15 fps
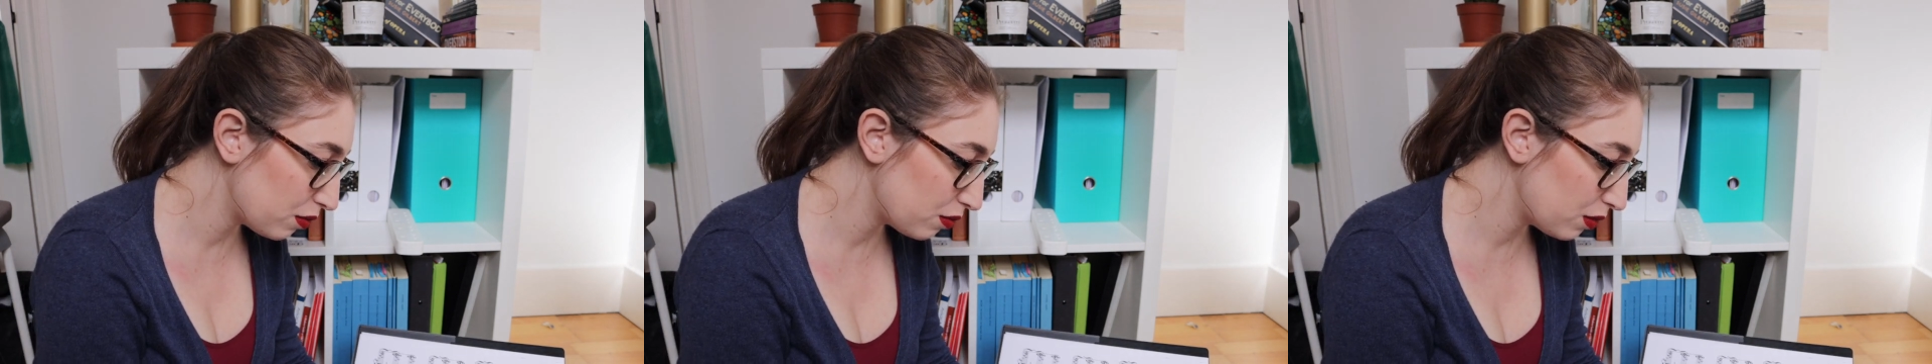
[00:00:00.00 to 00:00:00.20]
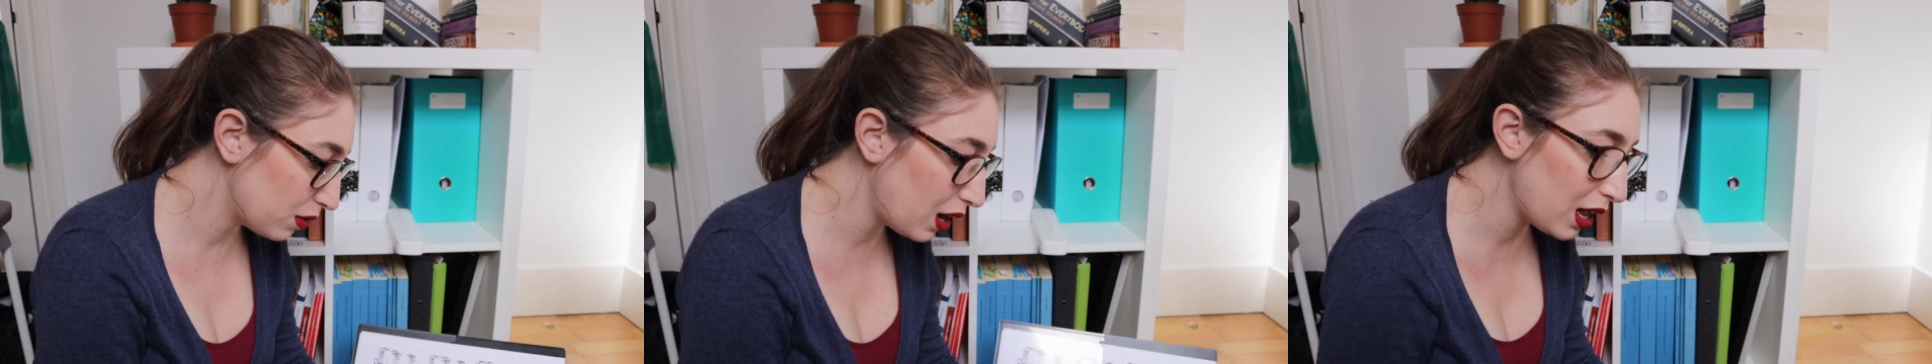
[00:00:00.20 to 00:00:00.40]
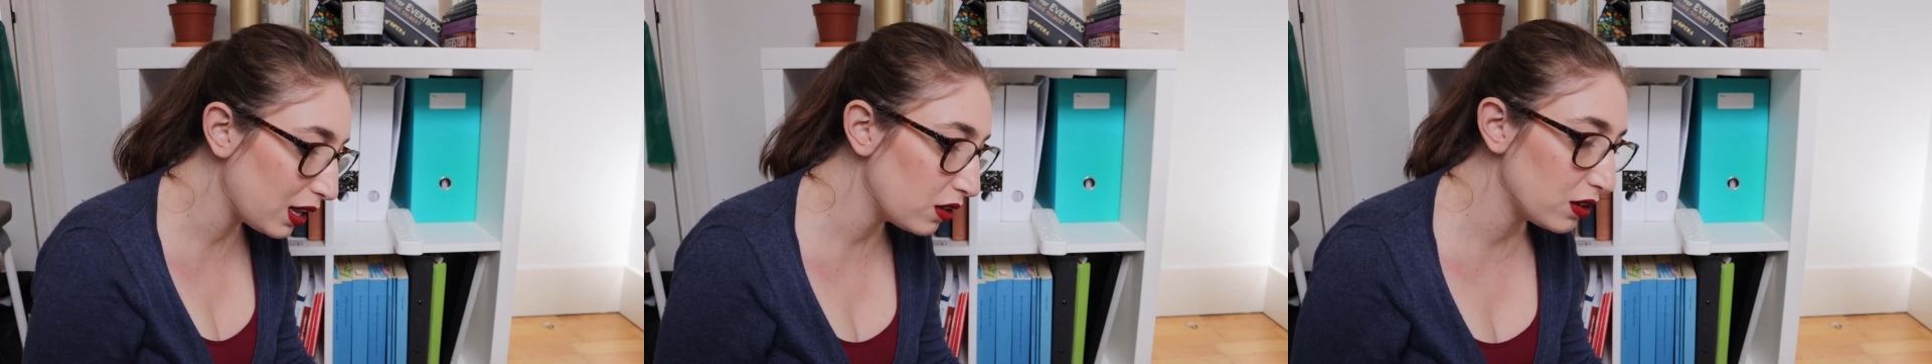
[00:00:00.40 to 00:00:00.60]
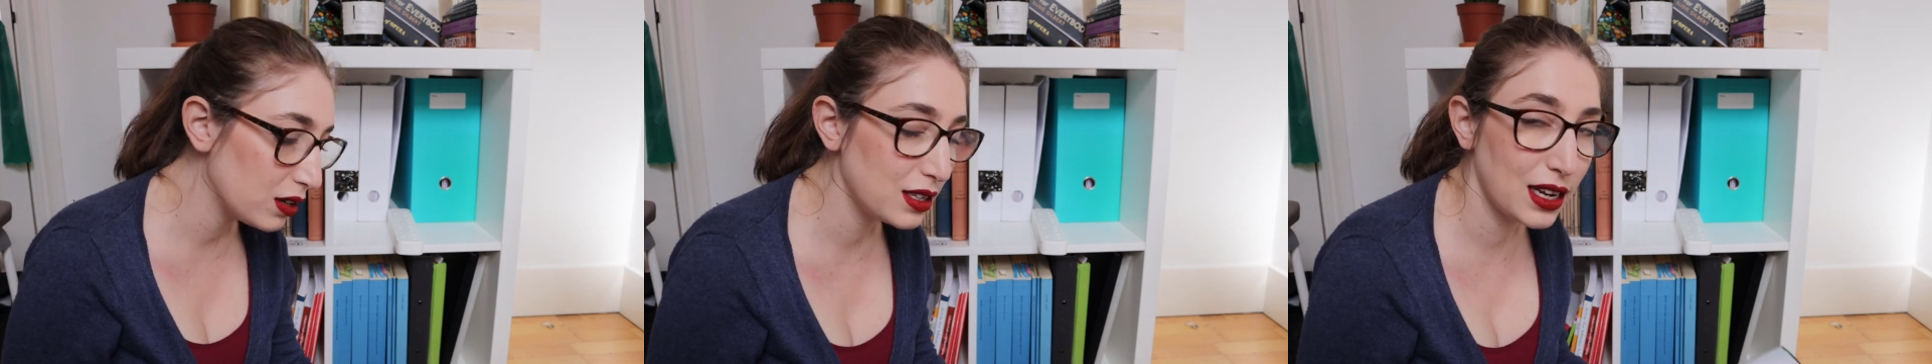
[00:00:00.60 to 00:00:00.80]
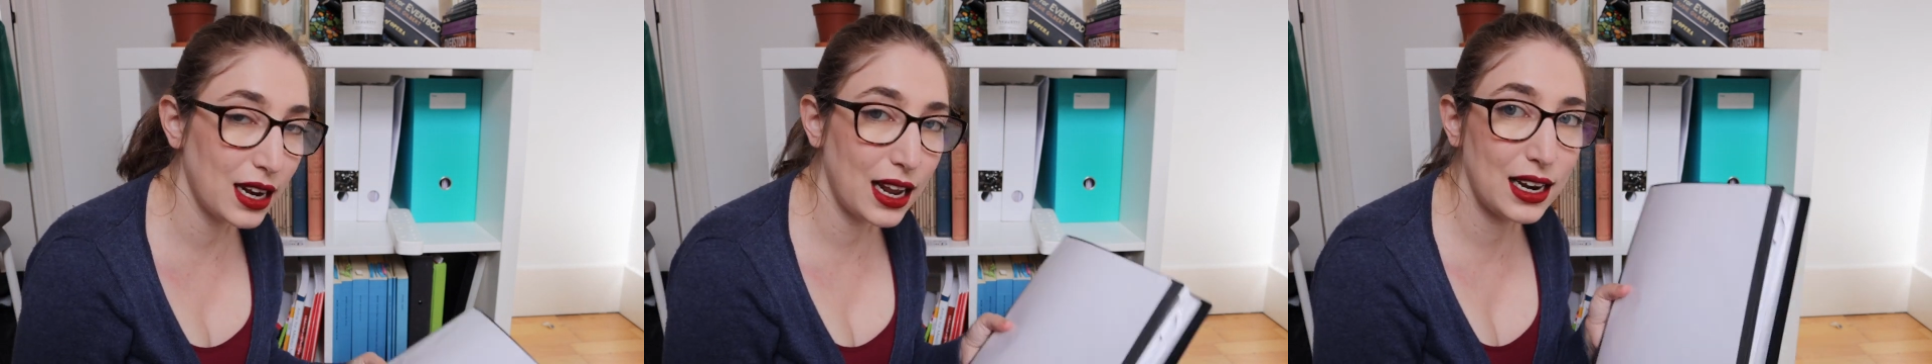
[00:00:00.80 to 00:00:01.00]
not
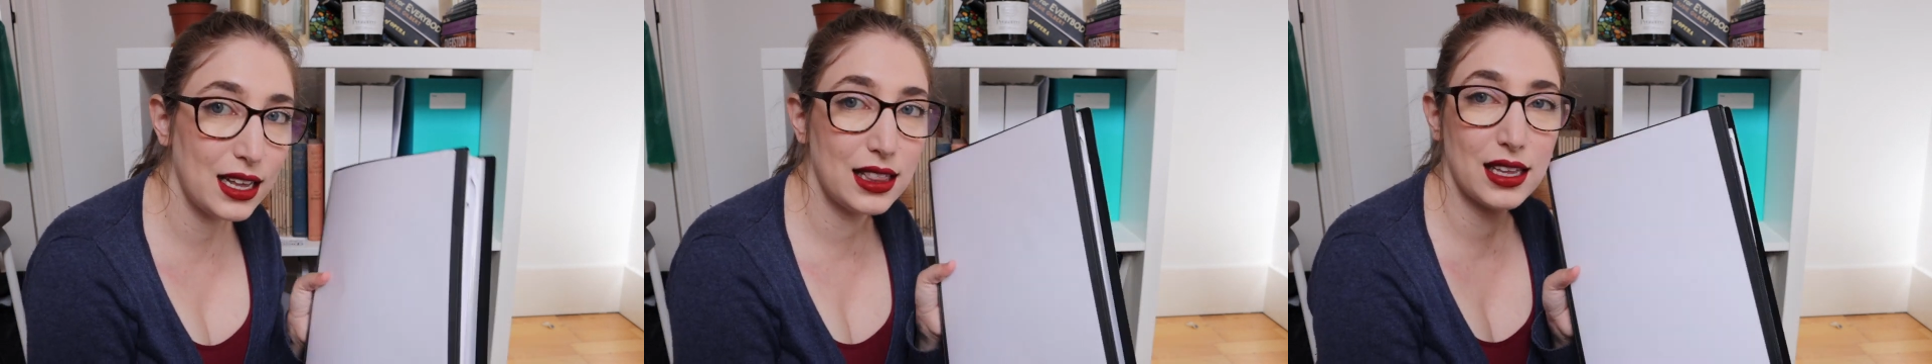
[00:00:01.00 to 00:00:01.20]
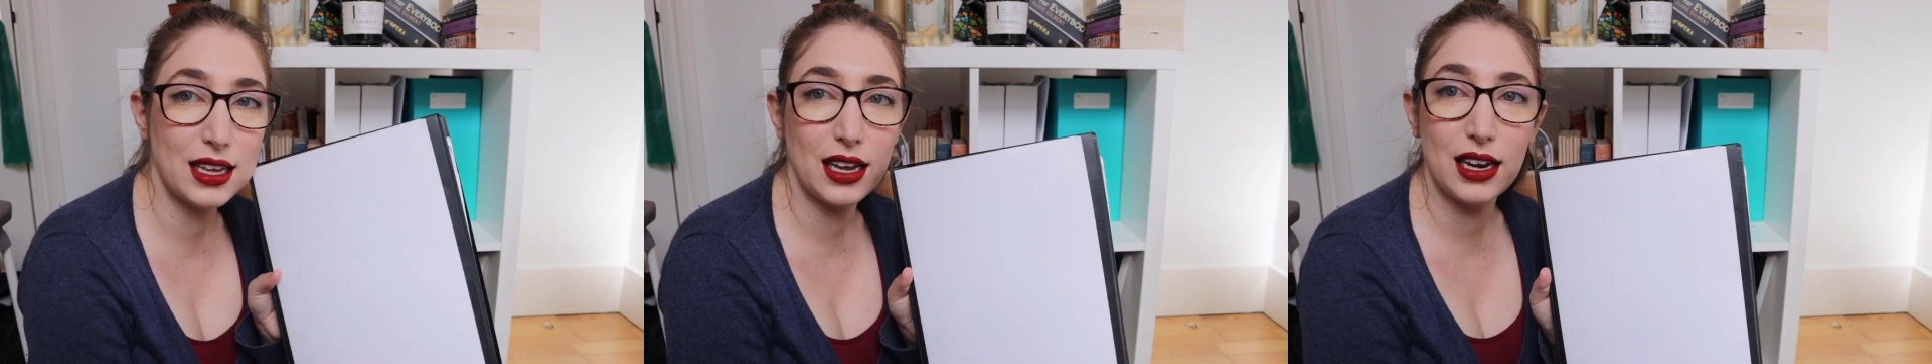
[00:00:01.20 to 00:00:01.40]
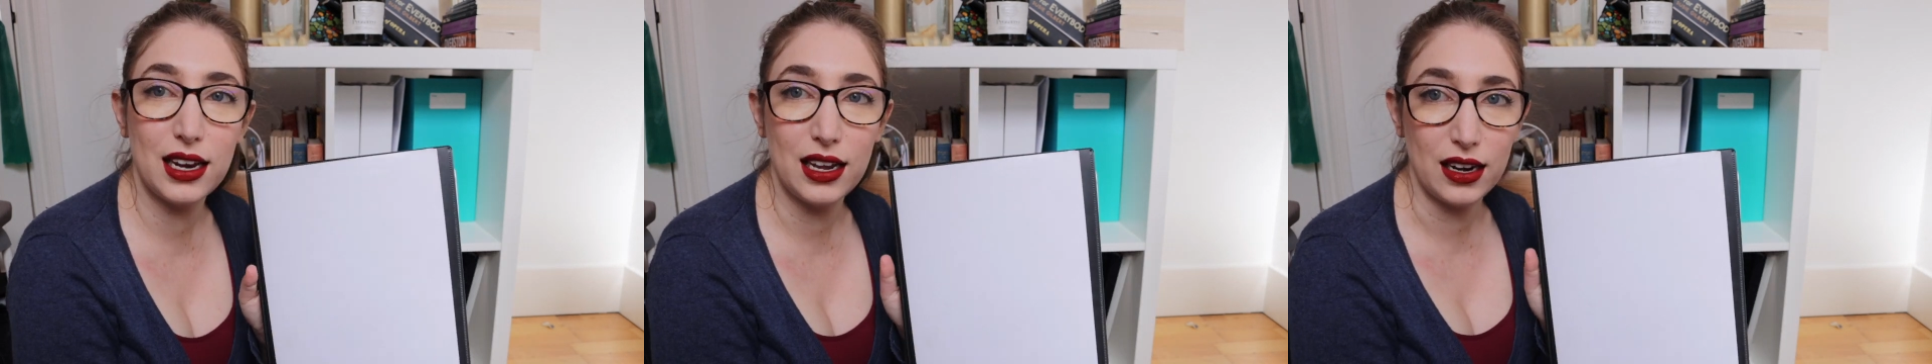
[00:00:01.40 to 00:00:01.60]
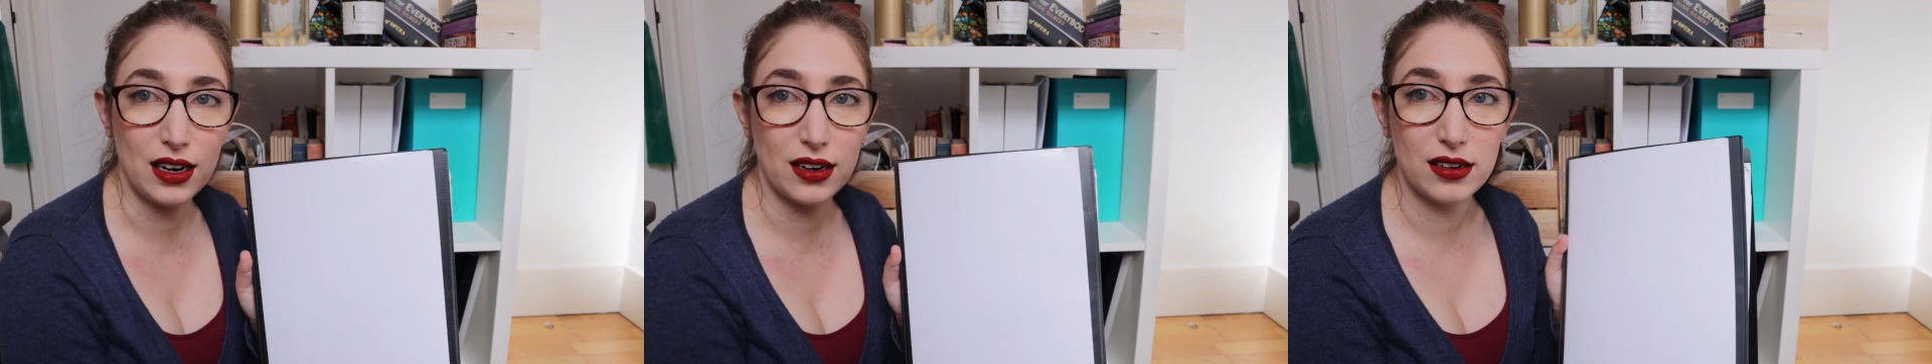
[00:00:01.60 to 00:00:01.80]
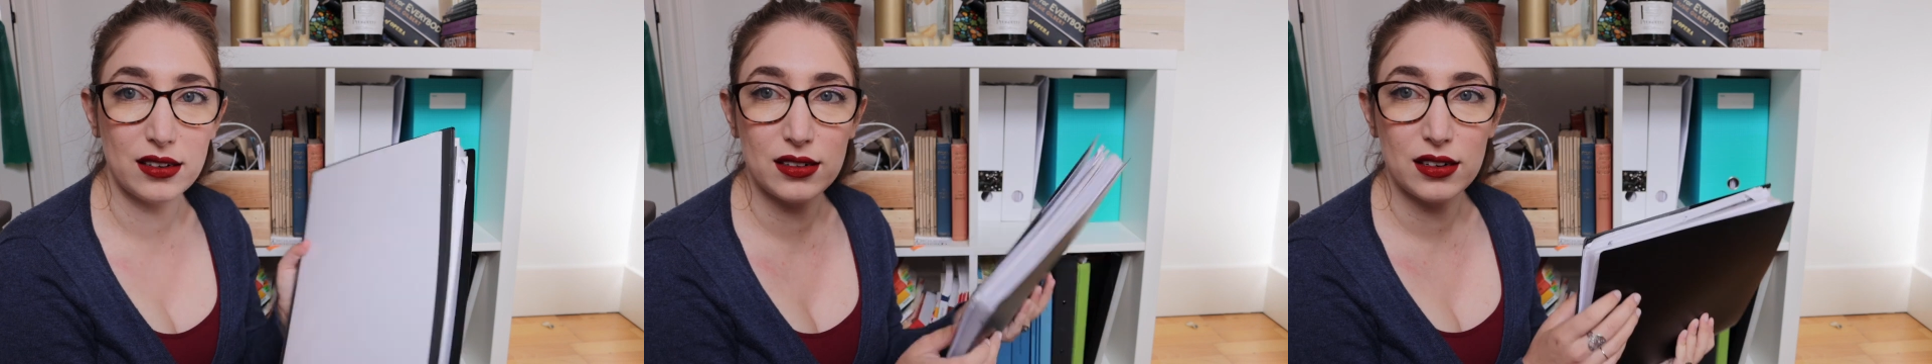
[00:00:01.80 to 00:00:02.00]
looked at anything in
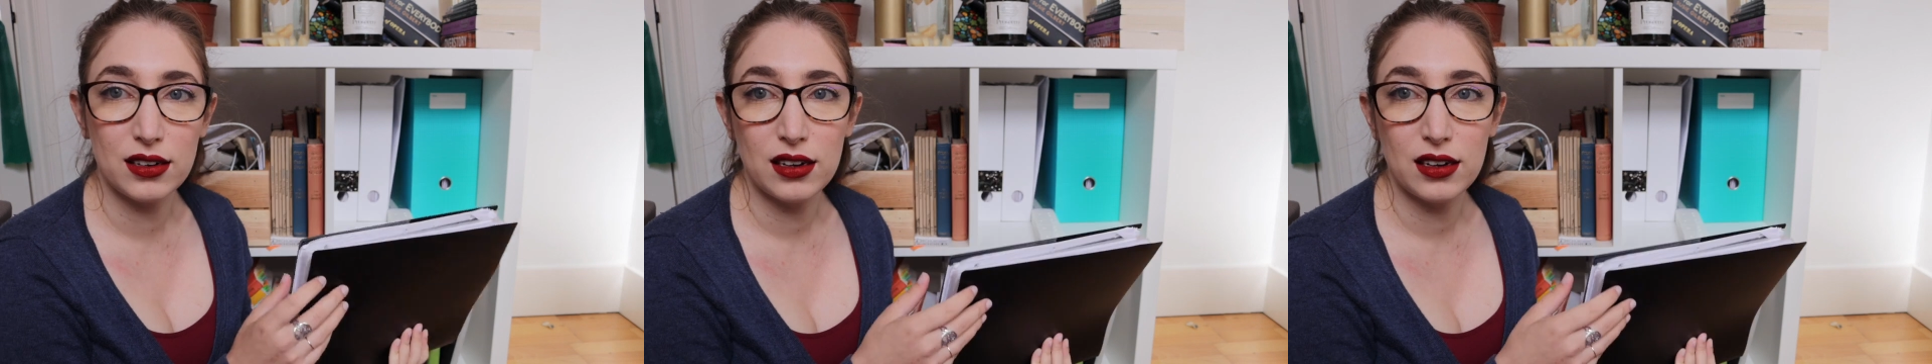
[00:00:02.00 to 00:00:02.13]
here